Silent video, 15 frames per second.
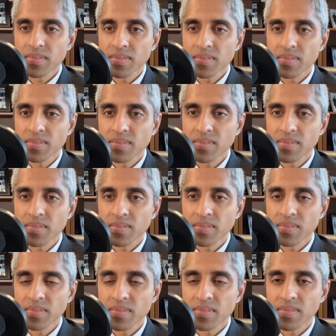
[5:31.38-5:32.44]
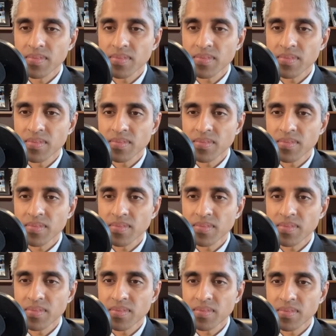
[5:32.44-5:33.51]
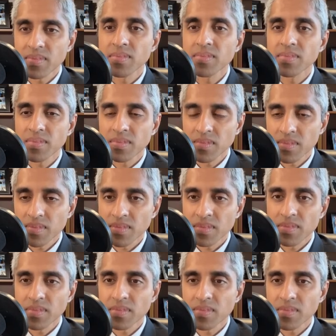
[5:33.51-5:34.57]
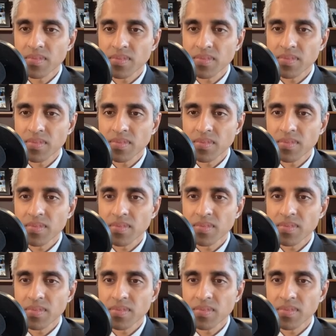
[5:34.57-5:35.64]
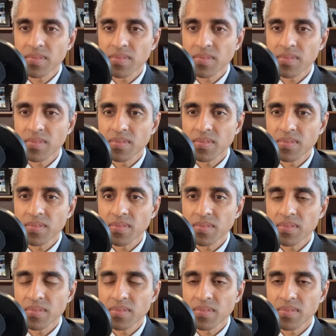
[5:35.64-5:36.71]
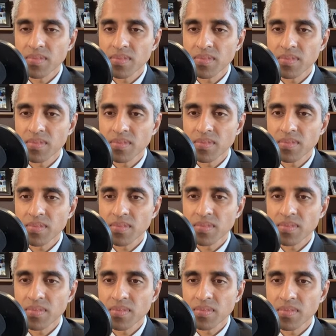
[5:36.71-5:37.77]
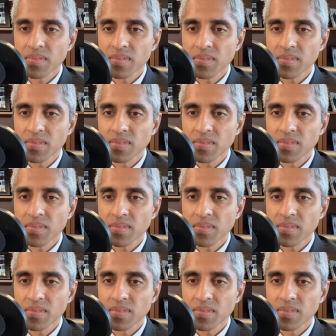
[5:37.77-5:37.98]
(silent)